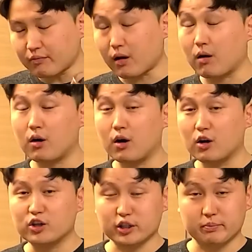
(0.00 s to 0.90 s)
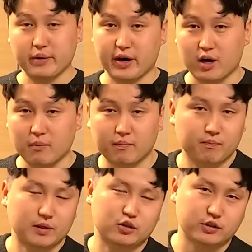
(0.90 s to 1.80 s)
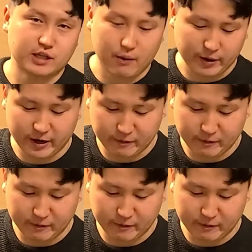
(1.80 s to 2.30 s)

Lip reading: Oh, good beer, but too sour.